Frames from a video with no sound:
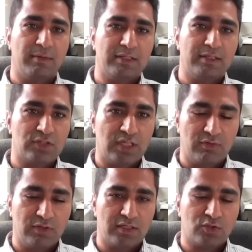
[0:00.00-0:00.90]
and stay
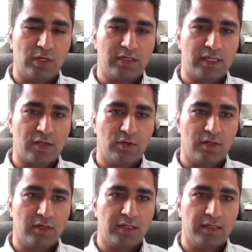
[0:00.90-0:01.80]
with us quite
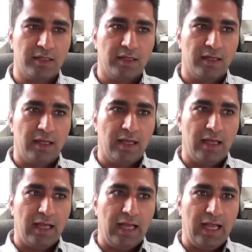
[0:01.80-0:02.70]
regularly.
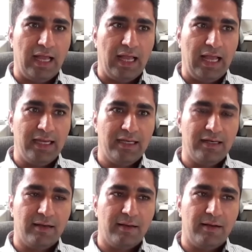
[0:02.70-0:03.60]
And
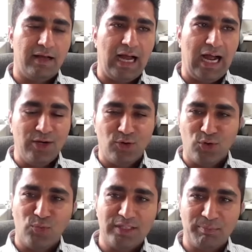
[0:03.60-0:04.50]
I don't
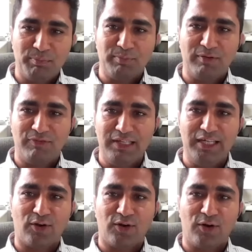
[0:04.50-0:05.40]
know whether people feel
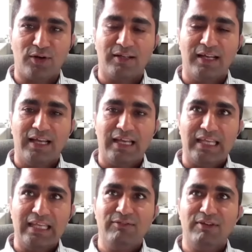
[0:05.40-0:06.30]
it or not.
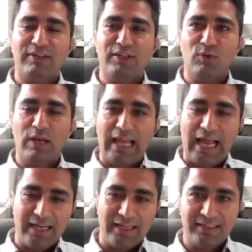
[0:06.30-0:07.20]
Even when you
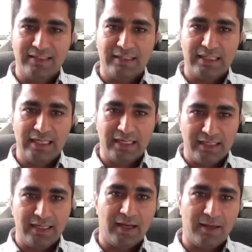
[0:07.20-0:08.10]
land in
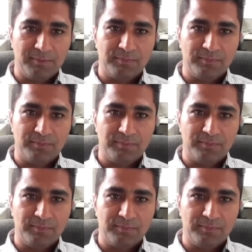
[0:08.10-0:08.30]
India,